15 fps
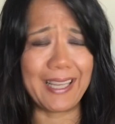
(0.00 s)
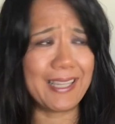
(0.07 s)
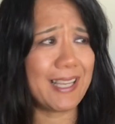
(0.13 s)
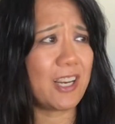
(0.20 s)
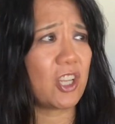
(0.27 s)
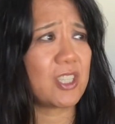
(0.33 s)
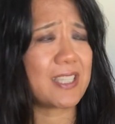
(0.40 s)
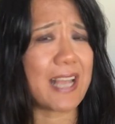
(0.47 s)
And
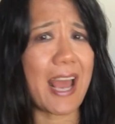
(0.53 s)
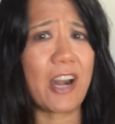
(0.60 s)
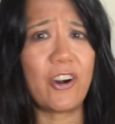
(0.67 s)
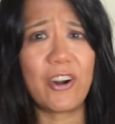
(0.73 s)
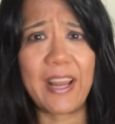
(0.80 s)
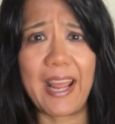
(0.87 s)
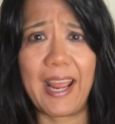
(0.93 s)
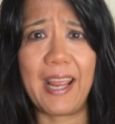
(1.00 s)
then on
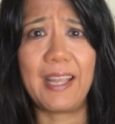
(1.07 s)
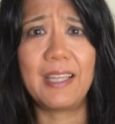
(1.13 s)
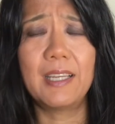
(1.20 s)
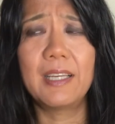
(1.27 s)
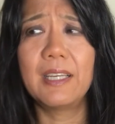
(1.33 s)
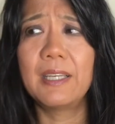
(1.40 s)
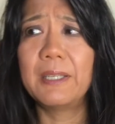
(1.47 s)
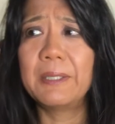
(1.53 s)
Saturday,
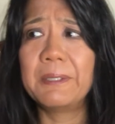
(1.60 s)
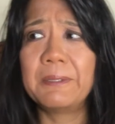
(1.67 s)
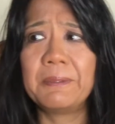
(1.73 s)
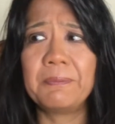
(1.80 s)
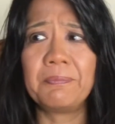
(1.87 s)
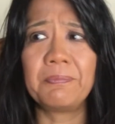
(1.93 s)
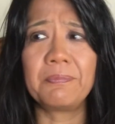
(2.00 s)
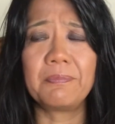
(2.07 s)

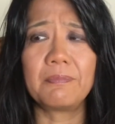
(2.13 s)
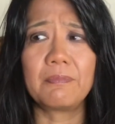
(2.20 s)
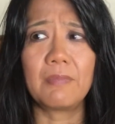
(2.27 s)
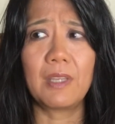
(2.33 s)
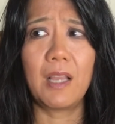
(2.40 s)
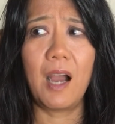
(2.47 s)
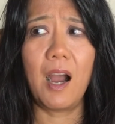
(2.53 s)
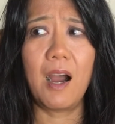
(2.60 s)

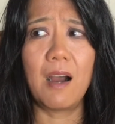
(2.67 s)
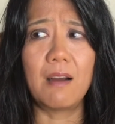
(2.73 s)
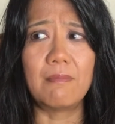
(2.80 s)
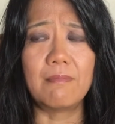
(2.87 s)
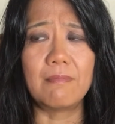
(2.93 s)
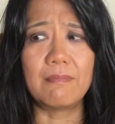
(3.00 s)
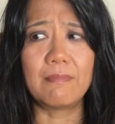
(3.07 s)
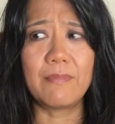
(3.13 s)

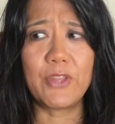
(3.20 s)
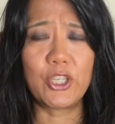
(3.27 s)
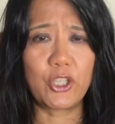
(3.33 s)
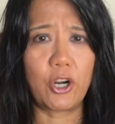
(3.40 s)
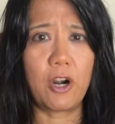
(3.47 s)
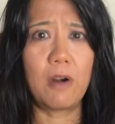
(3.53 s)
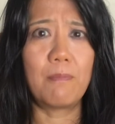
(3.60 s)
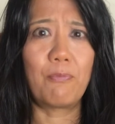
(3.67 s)
the
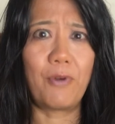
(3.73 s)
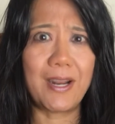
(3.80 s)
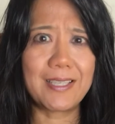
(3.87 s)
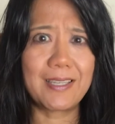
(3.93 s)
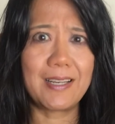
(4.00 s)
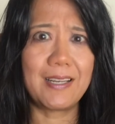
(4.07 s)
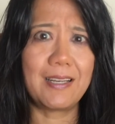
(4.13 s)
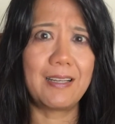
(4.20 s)
term
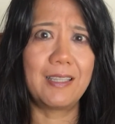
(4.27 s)
President